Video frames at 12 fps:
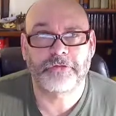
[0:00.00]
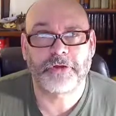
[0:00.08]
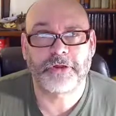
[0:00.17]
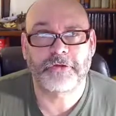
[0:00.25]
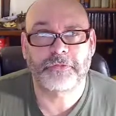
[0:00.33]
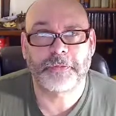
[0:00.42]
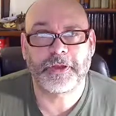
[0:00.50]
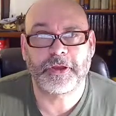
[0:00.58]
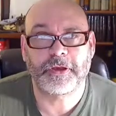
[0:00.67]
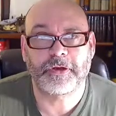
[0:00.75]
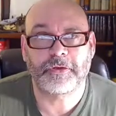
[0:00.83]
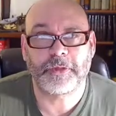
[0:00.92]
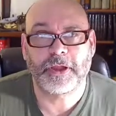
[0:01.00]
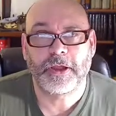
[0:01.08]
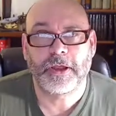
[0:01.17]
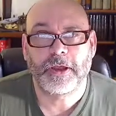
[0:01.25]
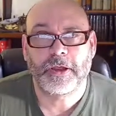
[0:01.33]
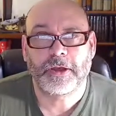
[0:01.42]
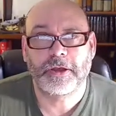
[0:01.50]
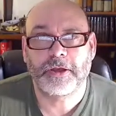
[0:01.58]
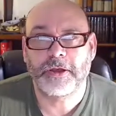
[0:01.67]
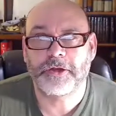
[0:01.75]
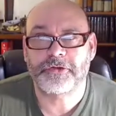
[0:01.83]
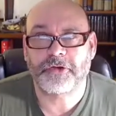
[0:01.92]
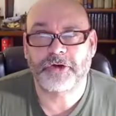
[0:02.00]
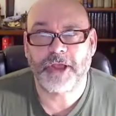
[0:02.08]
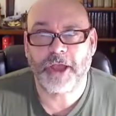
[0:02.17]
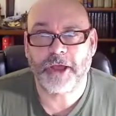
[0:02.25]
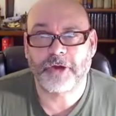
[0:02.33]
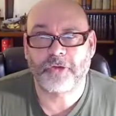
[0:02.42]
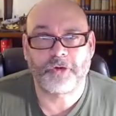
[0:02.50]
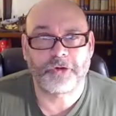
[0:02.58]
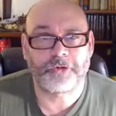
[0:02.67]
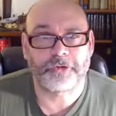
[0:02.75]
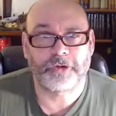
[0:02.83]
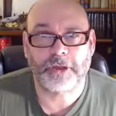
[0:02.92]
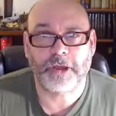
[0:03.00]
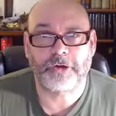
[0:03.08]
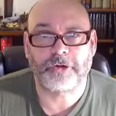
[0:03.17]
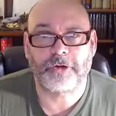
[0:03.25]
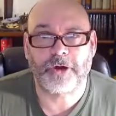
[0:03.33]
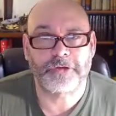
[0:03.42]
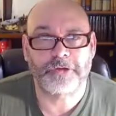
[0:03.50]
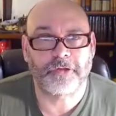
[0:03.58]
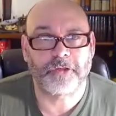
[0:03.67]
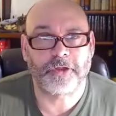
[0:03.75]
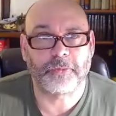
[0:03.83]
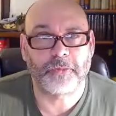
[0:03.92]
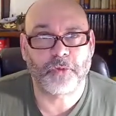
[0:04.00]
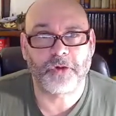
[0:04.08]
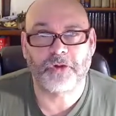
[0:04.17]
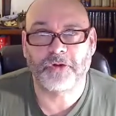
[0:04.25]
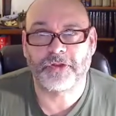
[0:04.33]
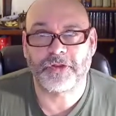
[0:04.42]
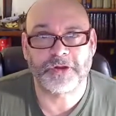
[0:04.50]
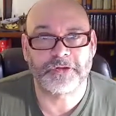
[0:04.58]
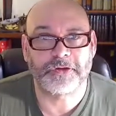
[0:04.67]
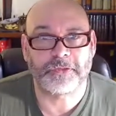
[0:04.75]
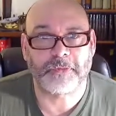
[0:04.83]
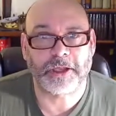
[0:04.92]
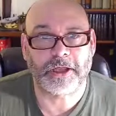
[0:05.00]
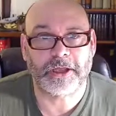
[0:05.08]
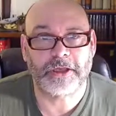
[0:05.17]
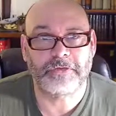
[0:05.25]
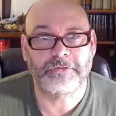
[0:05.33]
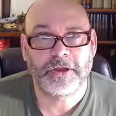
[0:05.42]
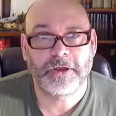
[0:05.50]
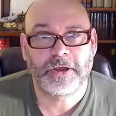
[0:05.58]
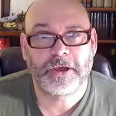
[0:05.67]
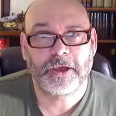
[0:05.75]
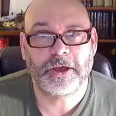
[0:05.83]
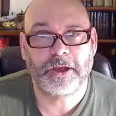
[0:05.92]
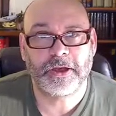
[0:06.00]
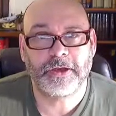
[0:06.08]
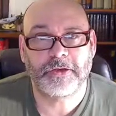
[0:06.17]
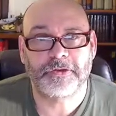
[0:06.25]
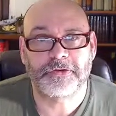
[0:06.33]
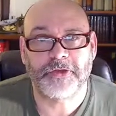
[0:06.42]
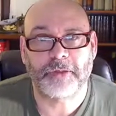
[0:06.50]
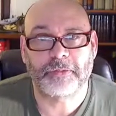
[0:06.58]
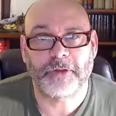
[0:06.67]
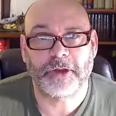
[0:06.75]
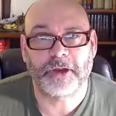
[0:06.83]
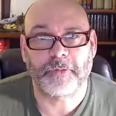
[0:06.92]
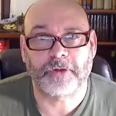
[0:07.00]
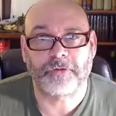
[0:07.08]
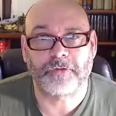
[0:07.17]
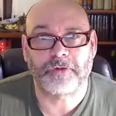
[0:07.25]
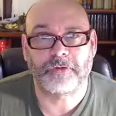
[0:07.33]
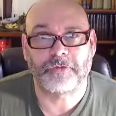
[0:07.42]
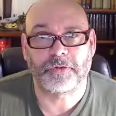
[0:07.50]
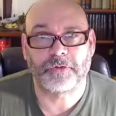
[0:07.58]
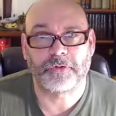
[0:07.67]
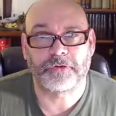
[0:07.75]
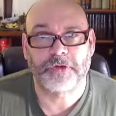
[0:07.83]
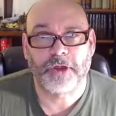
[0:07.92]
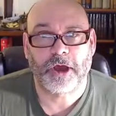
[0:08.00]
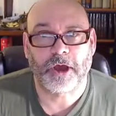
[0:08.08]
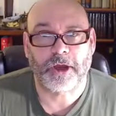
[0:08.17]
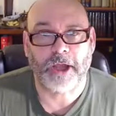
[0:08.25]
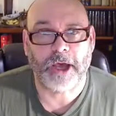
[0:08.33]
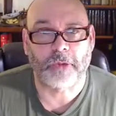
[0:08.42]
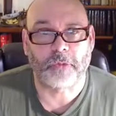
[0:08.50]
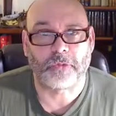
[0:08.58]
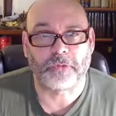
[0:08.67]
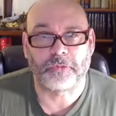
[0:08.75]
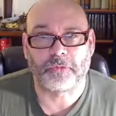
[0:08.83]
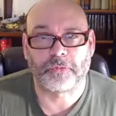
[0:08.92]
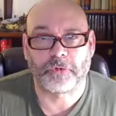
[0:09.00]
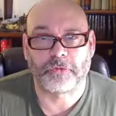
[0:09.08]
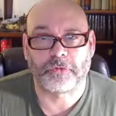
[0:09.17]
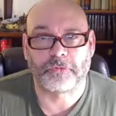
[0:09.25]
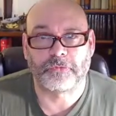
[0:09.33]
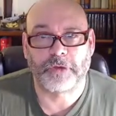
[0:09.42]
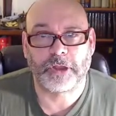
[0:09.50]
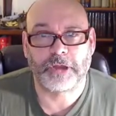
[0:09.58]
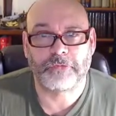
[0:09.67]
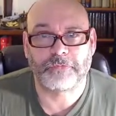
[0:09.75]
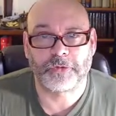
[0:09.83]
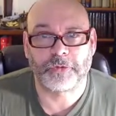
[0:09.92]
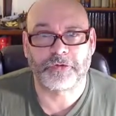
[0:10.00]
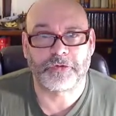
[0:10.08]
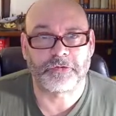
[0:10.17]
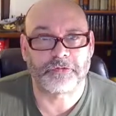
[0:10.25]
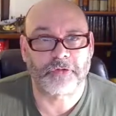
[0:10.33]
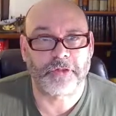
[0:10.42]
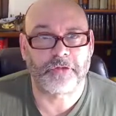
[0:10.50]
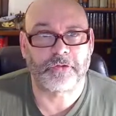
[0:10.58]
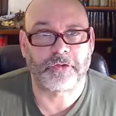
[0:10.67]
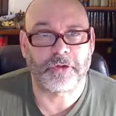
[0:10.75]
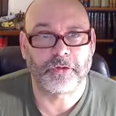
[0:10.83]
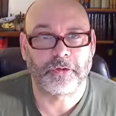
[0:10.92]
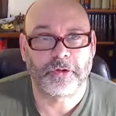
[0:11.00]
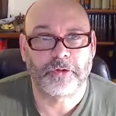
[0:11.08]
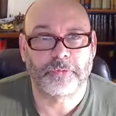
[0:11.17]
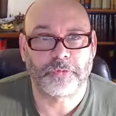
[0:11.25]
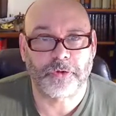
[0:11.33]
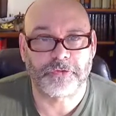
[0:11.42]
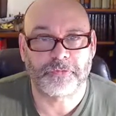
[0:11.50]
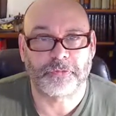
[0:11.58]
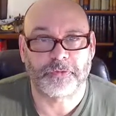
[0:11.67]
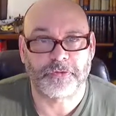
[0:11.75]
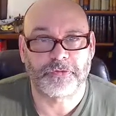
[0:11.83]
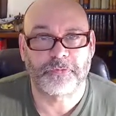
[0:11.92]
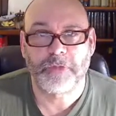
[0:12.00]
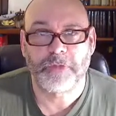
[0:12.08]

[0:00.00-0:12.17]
really speaking to me. I need to start categorizing the important things in my life, and I need to stop letting my career focus on outward influences rather than principles.